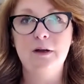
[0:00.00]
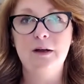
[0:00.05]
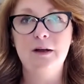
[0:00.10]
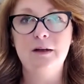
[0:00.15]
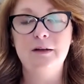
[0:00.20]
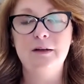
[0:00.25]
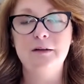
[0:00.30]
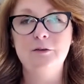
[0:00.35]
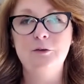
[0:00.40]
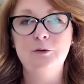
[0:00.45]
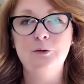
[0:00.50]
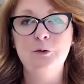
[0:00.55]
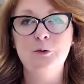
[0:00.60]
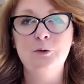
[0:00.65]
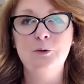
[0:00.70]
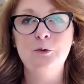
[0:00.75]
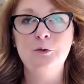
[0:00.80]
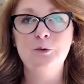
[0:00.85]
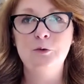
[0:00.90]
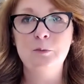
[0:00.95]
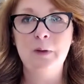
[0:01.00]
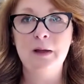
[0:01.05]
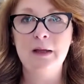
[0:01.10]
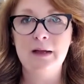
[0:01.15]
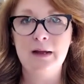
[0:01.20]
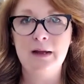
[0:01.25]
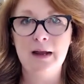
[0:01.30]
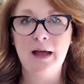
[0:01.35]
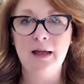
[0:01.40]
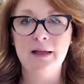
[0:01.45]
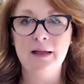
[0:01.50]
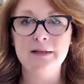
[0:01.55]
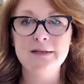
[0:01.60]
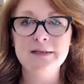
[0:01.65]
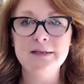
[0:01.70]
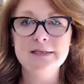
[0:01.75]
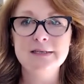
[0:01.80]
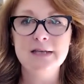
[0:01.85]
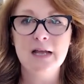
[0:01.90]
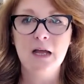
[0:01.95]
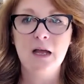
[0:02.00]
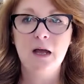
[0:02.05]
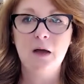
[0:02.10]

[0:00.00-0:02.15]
to my clients,